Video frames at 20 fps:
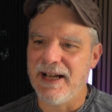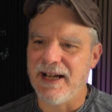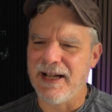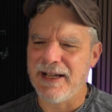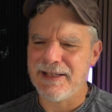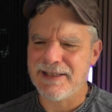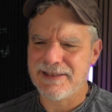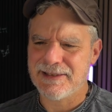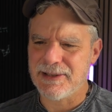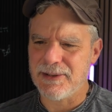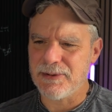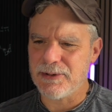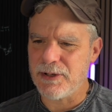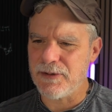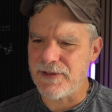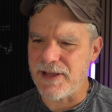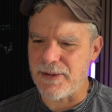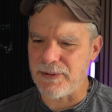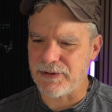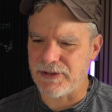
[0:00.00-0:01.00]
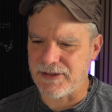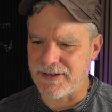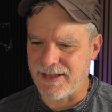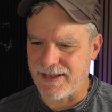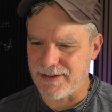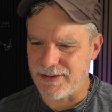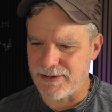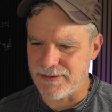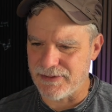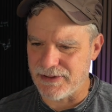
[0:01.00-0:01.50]
I don't know if that was the
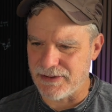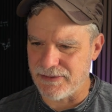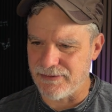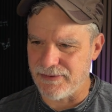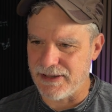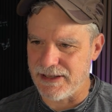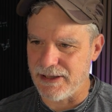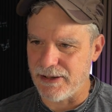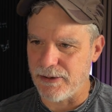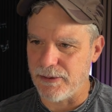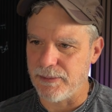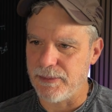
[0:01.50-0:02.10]
title of his video,